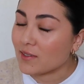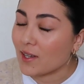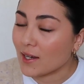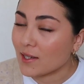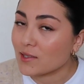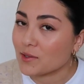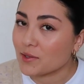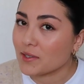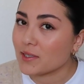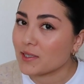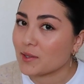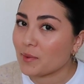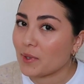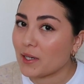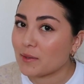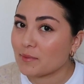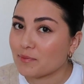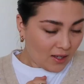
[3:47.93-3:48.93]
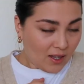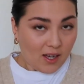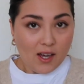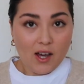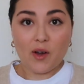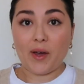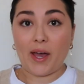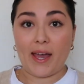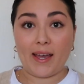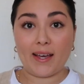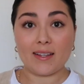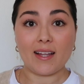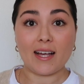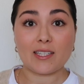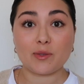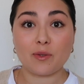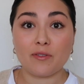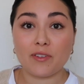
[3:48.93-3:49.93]
That is really sweet. Okay,
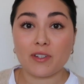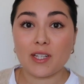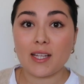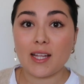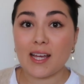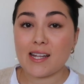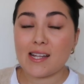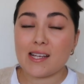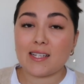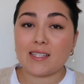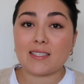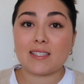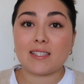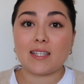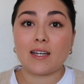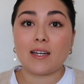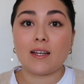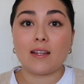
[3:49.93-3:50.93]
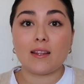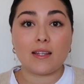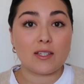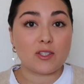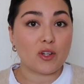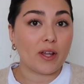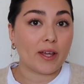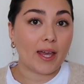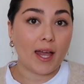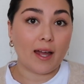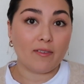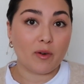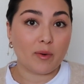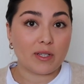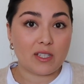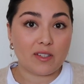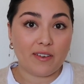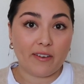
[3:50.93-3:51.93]
last one for the ladies. These are like
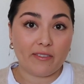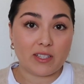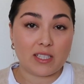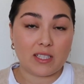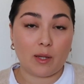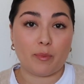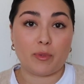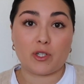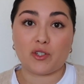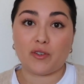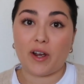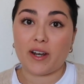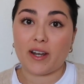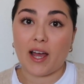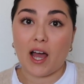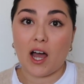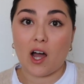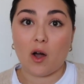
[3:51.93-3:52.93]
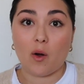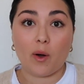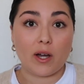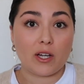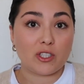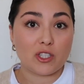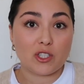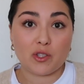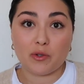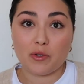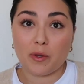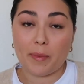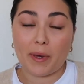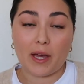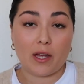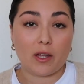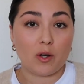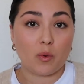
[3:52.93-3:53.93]
everyone's favorite slippers right now. I just threw them
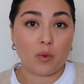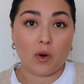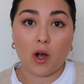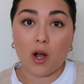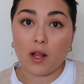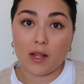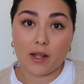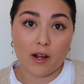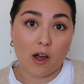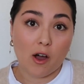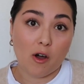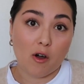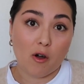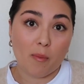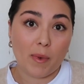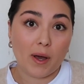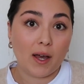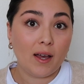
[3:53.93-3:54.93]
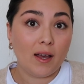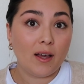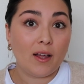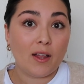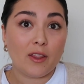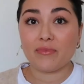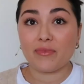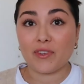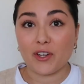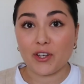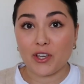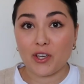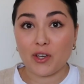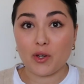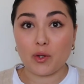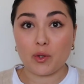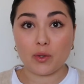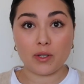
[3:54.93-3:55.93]
in. We're all at home. They're
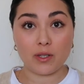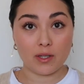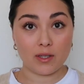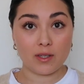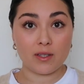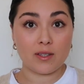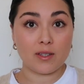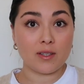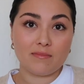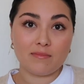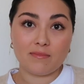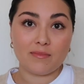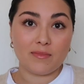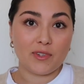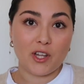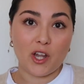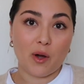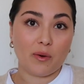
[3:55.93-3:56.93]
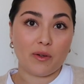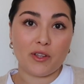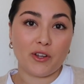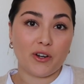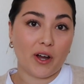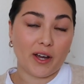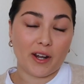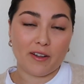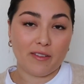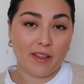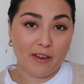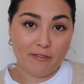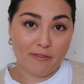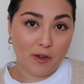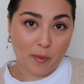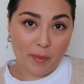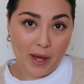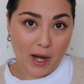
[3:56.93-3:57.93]
cute. No, you're not gonna
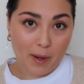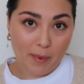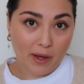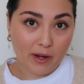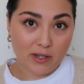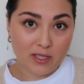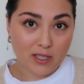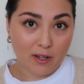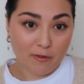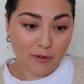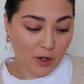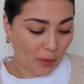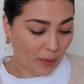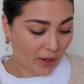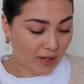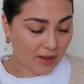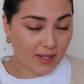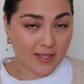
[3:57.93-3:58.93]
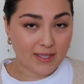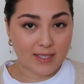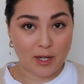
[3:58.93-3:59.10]
like feel bad about yourself when you're wearing these.